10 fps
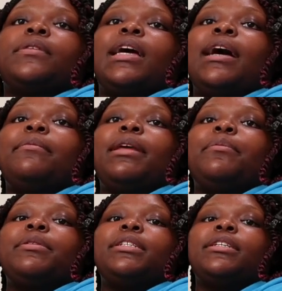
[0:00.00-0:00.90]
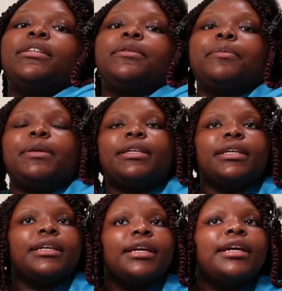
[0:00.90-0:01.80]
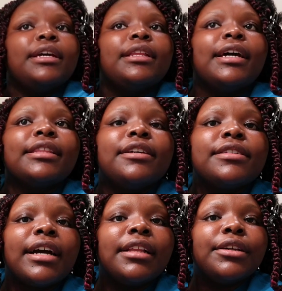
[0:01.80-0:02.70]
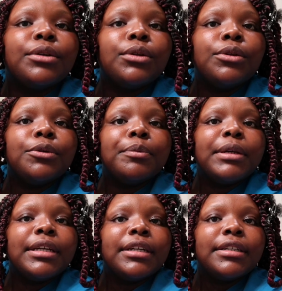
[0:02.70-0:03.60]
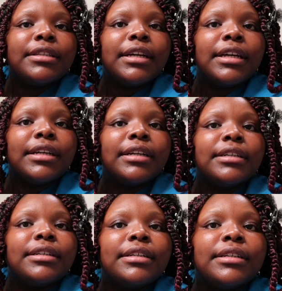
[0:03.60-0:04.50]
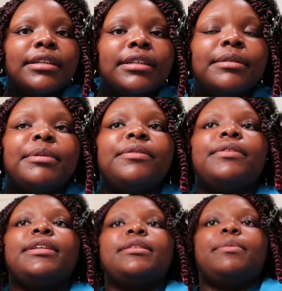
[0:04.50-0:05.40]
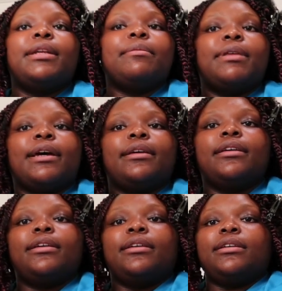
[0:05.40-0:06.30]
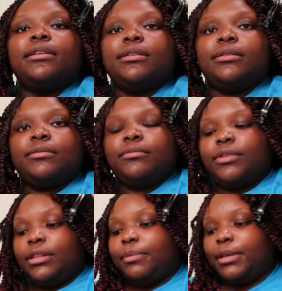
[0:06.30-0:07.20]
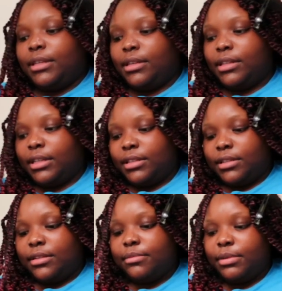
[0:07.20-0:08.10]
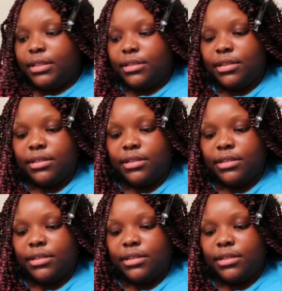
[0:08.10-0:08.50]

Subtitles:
I'm not particularly picky. Like there's like a little loop here that could be fixed, but I'm not really picky. Like it's gonna blend in.